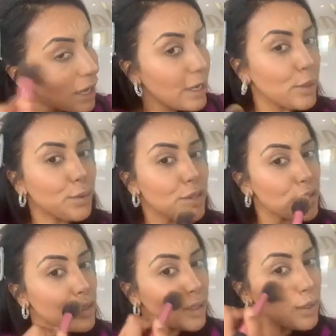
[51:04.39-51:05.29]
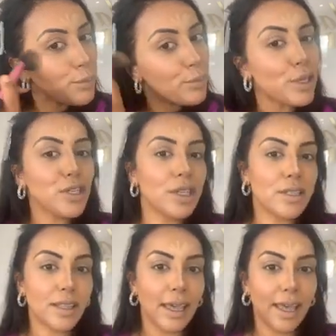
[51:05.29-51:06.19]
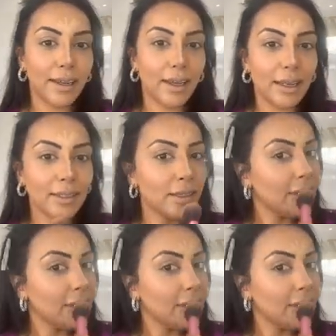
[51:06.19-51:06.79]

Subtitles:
And you're always just going to brush into the hairline.